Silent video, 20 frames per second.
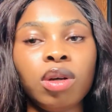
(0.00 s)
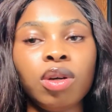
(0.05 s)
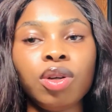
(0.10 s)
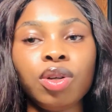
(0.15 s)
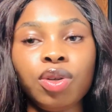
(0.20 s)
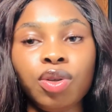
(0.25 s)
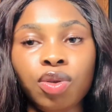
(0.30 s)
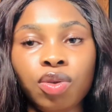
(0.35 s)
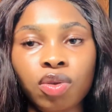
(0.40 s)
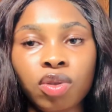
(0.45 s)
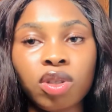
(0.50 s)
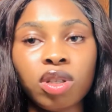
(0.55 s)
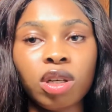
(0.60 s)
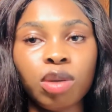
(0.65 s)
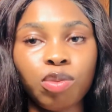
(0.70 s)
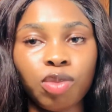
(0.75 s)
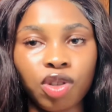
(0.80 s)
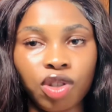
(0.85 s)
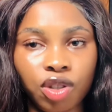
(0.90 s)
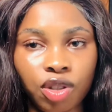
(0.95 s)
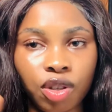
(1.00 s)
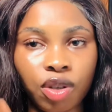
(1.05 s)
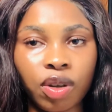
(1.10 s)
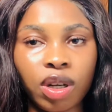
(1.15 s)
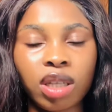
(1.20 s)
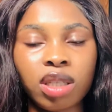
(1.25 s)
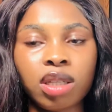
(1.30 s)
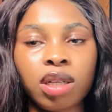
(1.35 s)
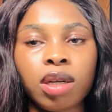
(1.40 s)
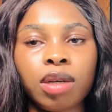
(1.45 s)
use a
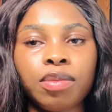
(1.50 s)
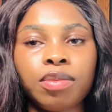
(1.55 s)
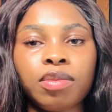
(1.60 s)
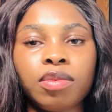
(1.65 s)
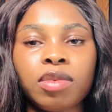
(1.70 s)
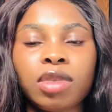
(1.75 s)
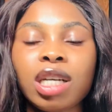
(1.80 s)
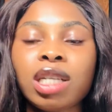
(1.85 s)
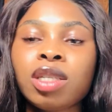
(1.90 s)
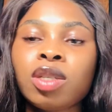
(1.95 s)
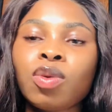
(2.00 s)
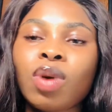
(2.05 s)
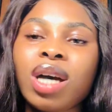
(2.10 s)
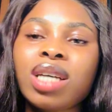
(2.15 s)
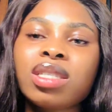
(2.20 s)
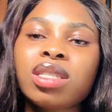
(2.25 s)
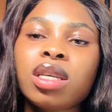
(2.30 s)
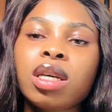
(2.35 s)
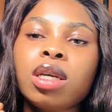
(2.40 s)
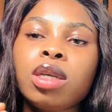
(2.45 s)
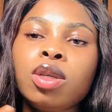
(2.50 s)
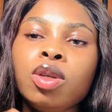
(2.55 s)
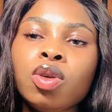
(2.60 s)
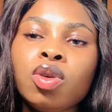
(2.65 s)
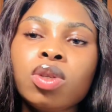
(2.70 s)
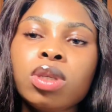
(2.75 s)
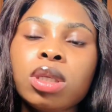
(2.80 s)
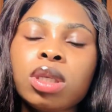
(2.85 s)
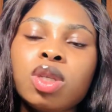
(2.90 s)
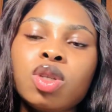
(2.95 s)
moisturizer. That is why I say
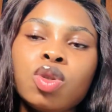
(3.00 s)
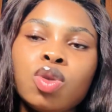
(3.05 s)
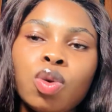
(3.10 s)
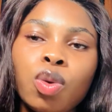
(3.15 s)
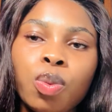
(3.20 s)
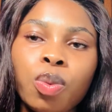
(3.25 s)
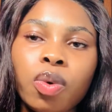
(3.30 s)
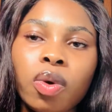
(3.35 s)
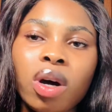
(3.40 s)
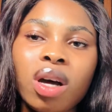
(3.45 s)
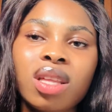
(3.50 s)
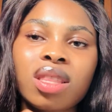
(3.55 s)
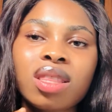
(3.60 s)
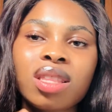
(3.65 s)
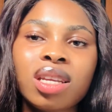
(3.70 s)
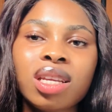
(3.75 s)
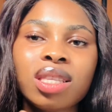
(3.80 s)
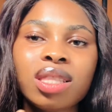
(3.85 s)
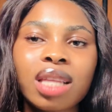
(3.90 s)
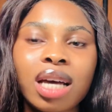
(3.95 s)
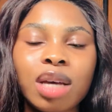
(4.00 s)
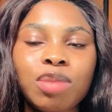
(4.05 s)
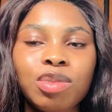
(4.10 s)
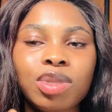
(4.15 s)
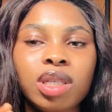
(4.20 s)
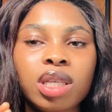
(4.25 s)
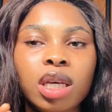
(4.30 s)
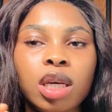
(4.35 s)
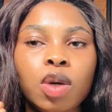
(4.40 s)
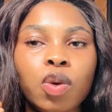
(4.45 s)
use this soap 3
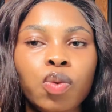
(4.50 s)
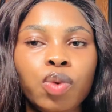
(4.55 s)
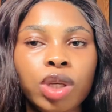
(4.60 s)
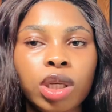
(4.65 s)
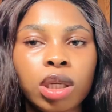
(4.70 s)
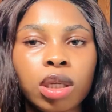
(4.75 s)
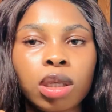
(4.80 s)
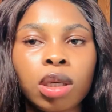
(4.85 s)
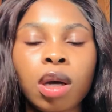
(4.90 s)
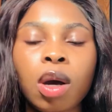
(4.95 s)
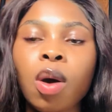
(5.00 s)
times a week.